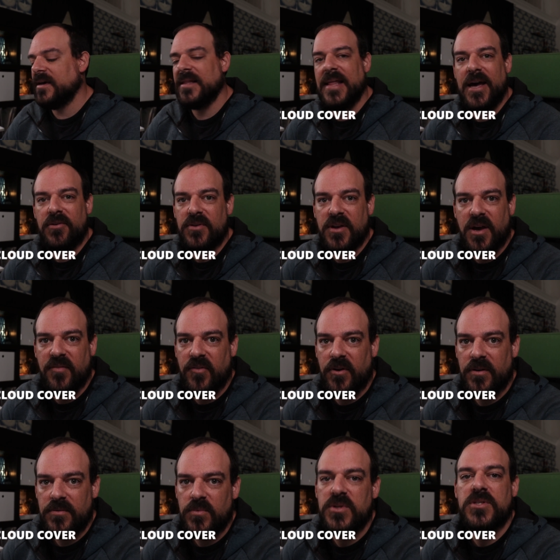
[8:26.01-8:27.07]
cloud
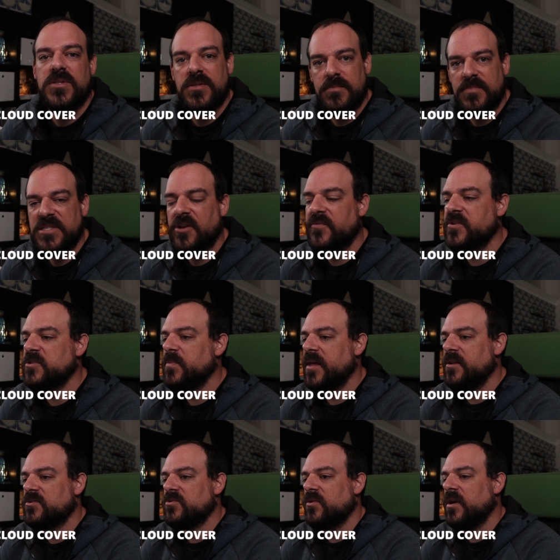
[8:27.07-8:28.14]
cover, which is
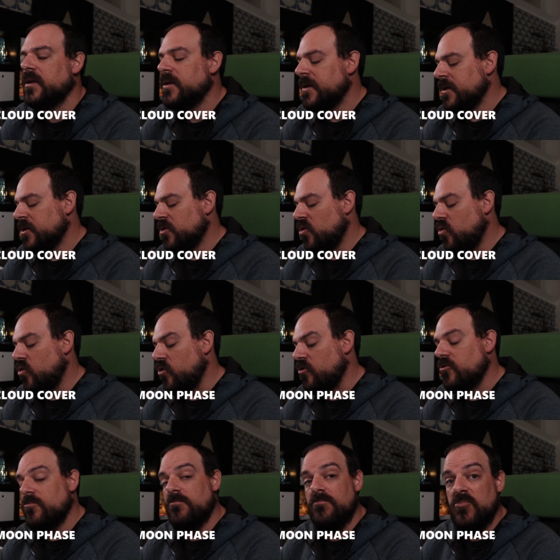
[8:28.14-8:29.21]
self-explanatory,
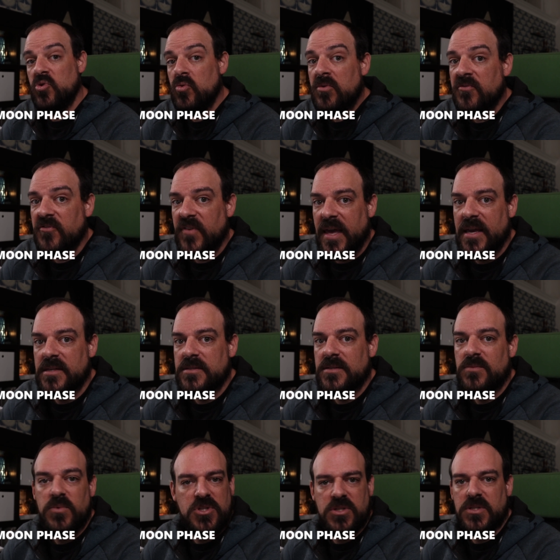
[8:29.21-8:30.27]
or moon
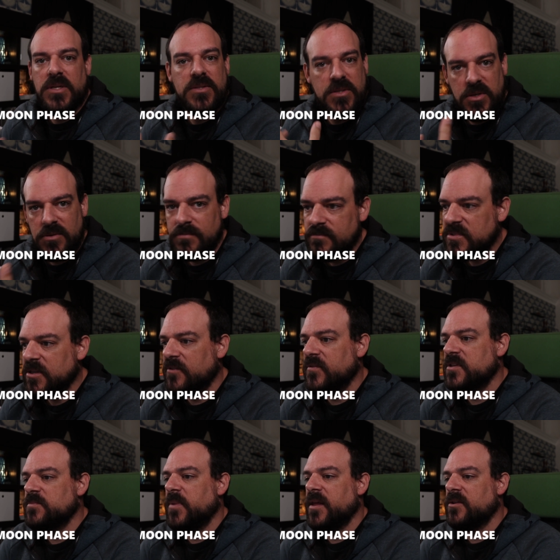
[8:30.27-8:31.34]
phase, which is also
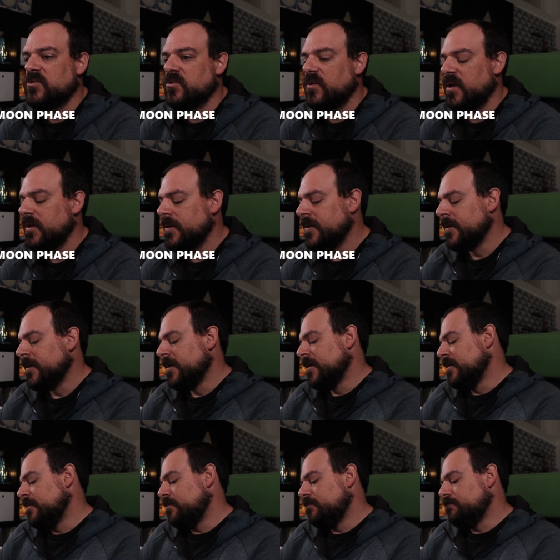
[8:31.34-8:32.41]
self-explanatory.
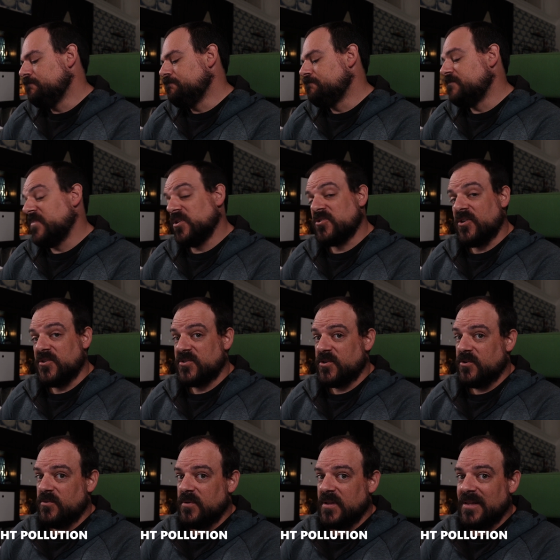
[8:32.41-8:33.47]
There's
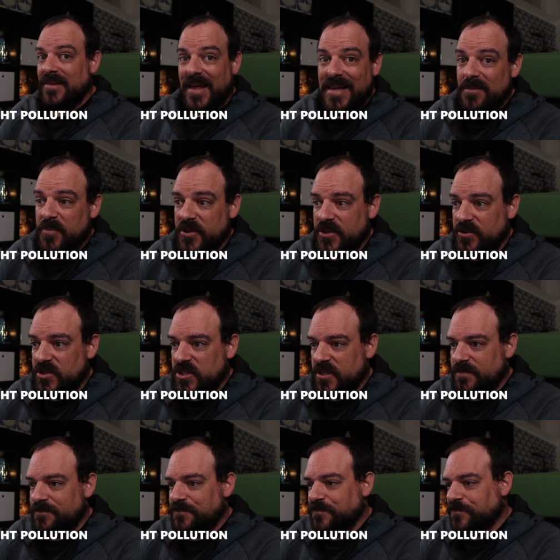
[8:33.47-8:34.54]
also light
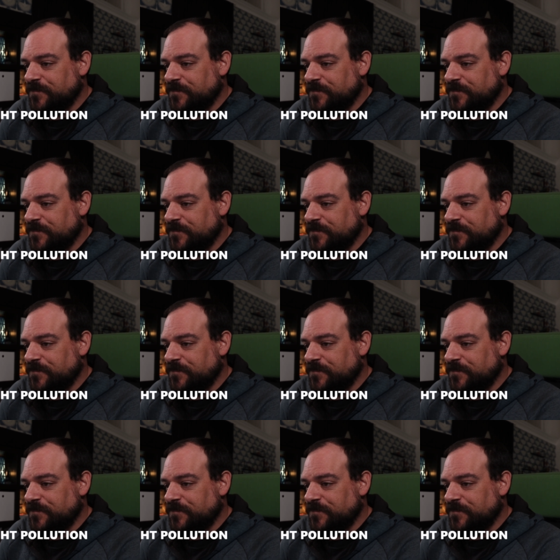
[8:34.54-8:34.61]
pollution,